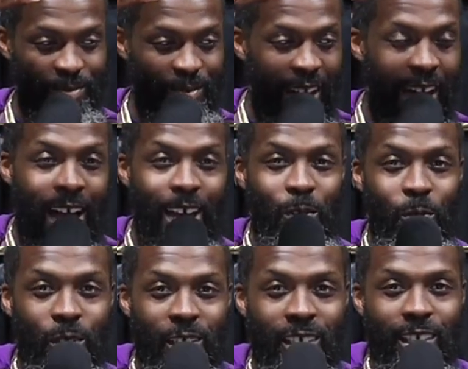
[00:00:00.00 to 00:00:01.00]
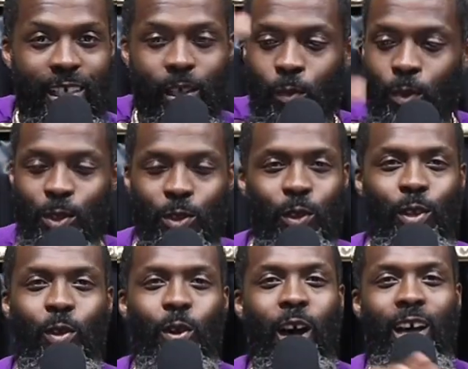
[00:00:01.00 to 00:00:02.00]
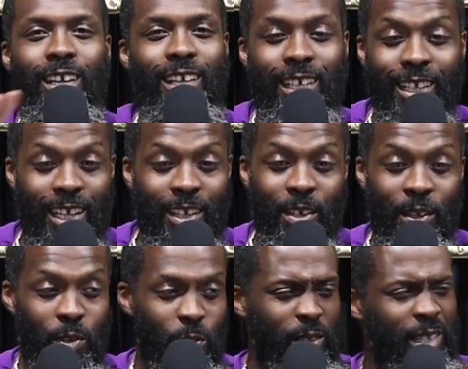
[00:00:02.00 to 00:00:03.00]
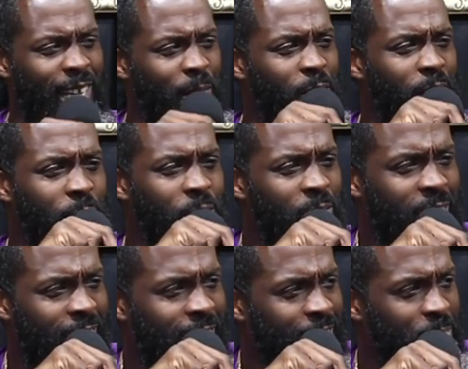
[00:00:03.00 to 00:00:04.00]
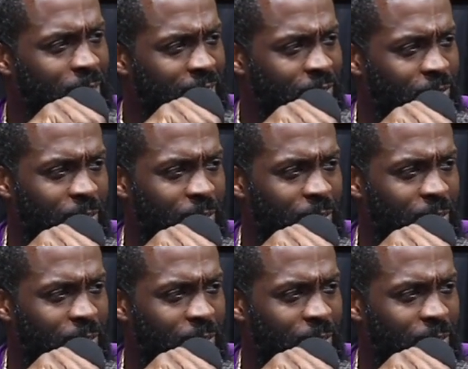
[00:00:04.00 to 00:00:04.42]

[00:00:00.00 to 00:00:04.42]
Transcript: Iowa. We was going to, and you would think like, bro, where you get all this money from?